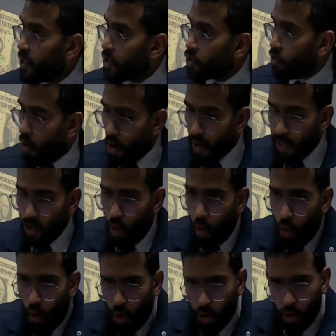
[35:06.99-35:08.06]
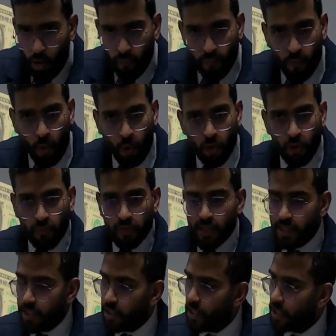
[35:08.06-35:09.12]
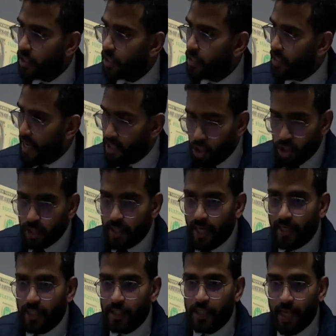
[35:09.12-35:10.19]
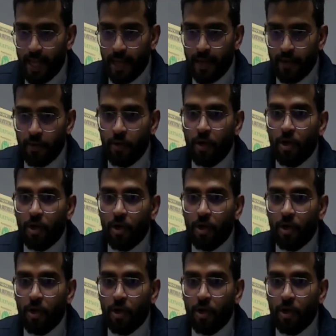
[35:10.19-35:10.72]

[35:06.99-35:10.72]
So in all of this tension that is there,